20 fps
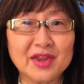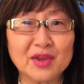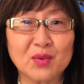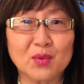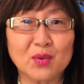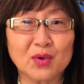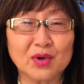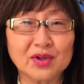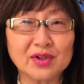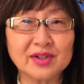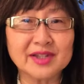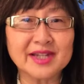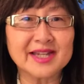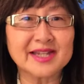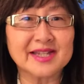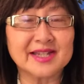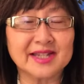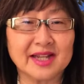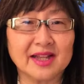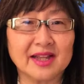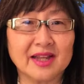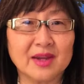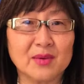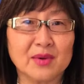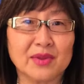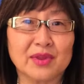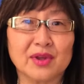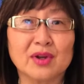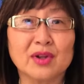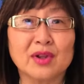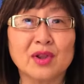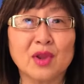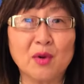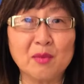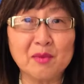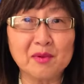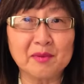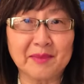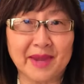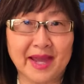the world is dealing with a
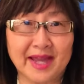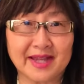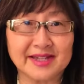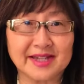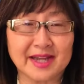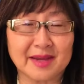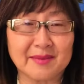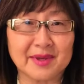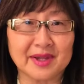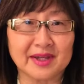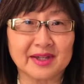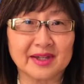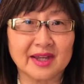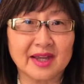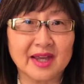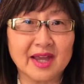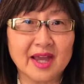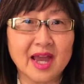global pandemic,